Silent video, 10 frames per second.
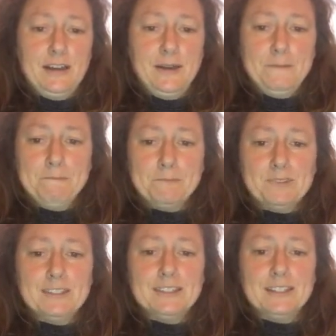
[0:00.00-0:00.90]

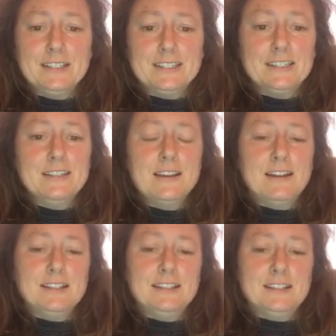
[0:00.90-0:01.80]
This is
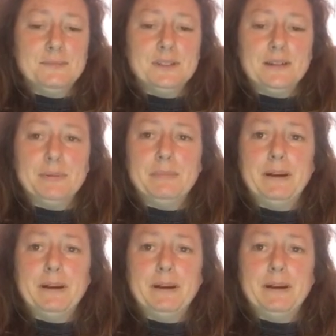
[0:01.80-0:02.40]
nicely summed up